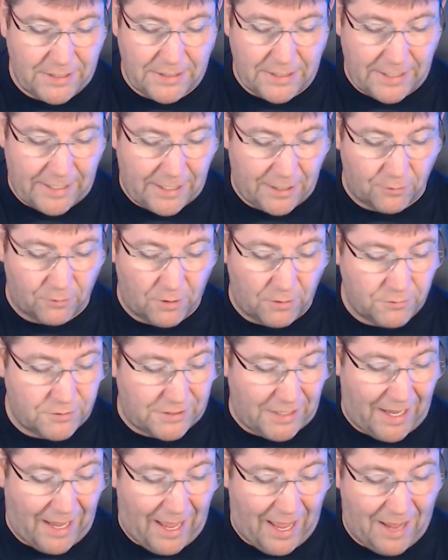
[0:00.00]
hero to
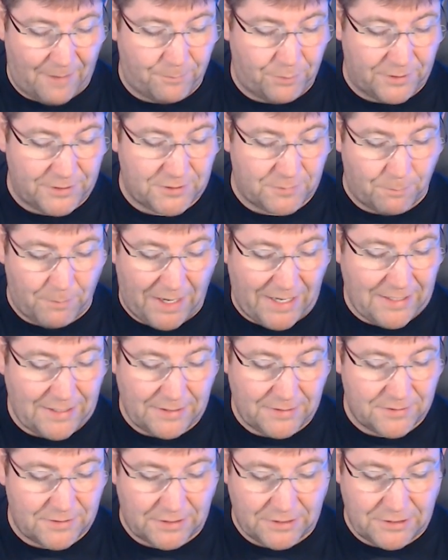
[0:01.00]
hapless
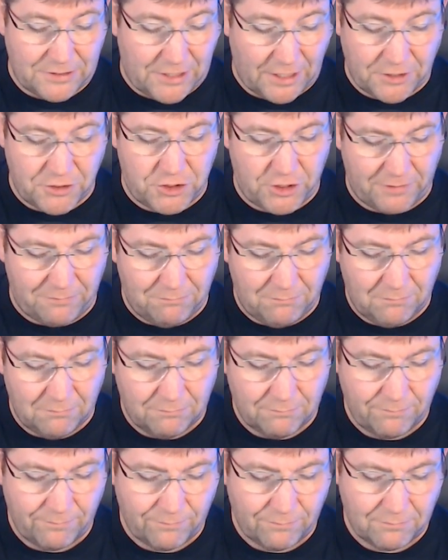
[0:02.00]
maidens in Dungeon?
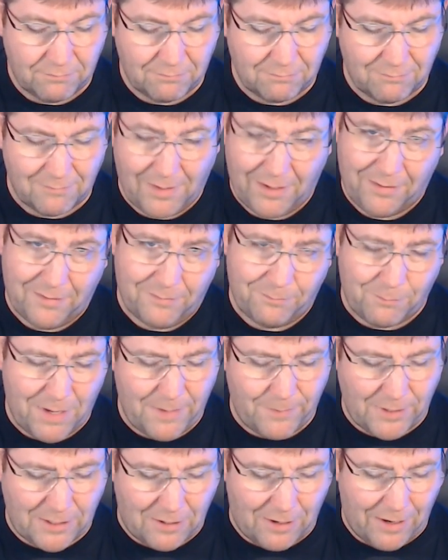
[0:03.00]

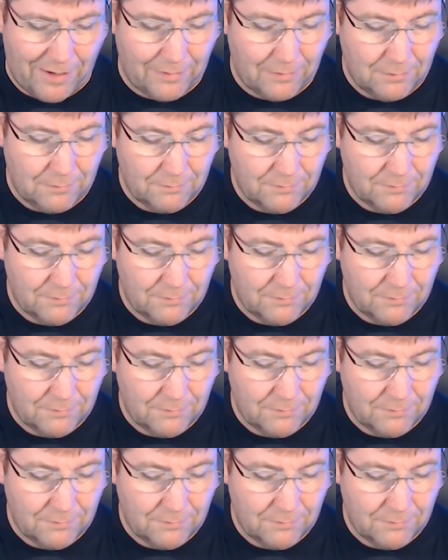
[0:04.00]
Maybe not.